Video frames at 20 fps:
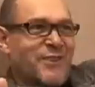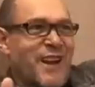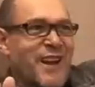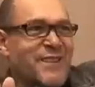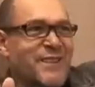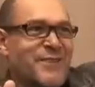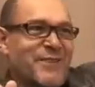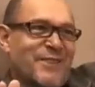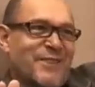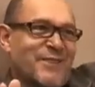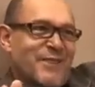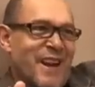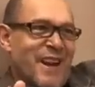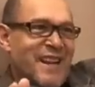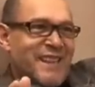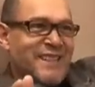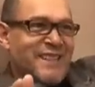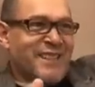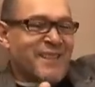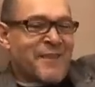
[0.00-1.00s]
and grander and
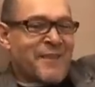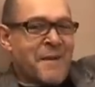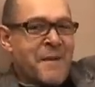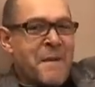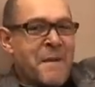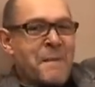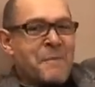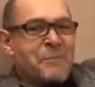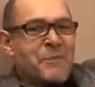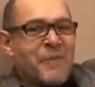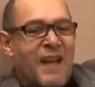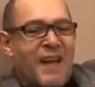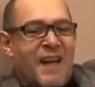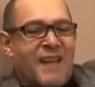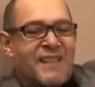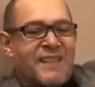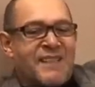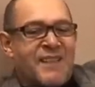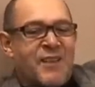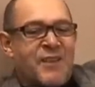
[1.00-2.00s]
grander.
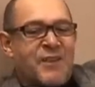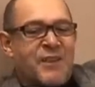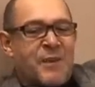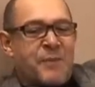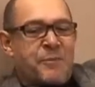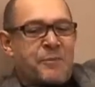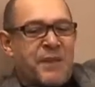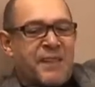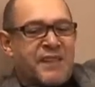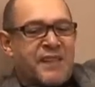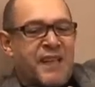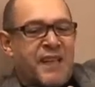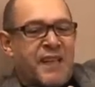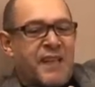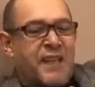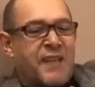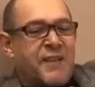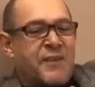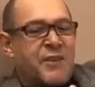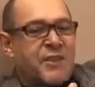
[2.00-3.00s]
But
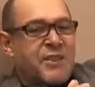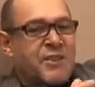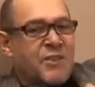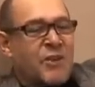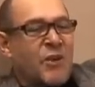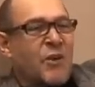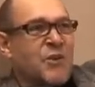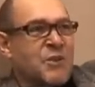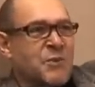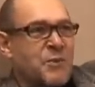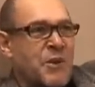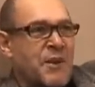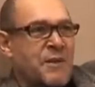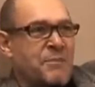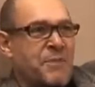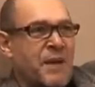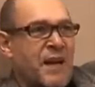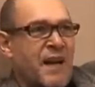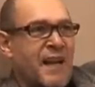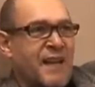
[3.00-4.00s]
the stores
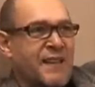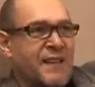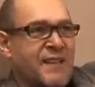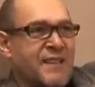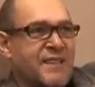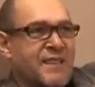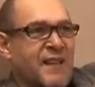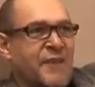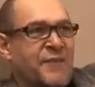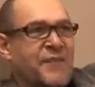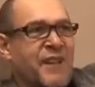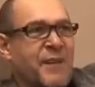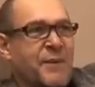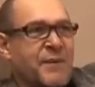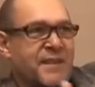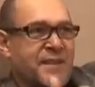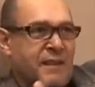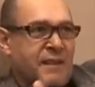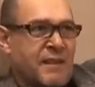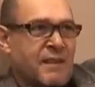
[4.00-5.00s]
weren't buying this stuff. They
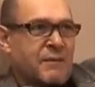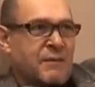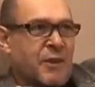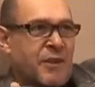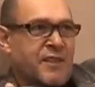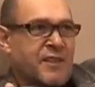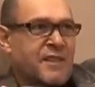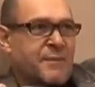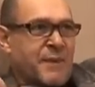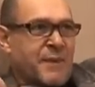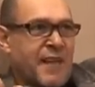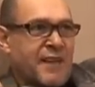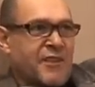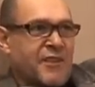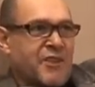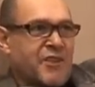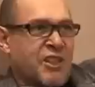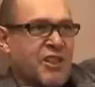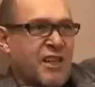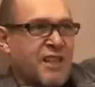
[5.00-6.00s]
were still wanting to buy
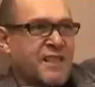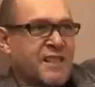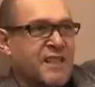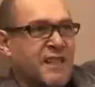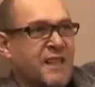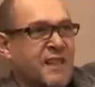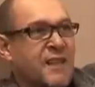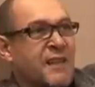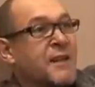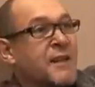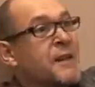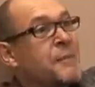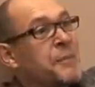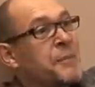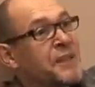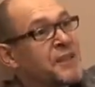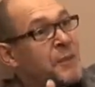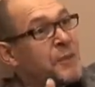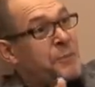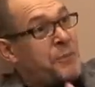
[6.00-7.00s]
the jersey.
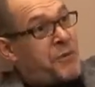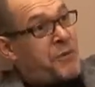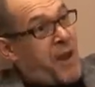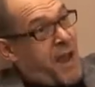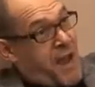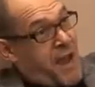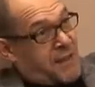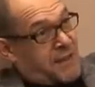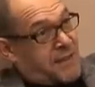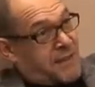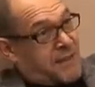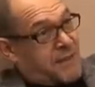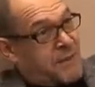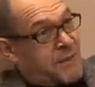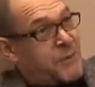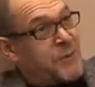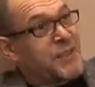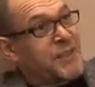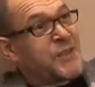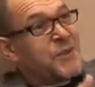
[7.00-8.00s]
But the press
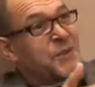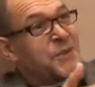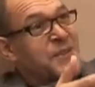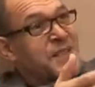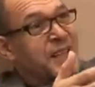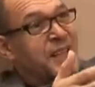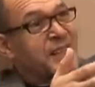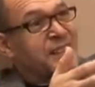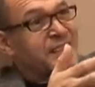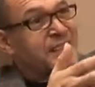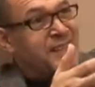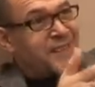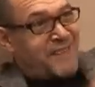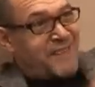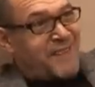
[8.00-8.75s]
were using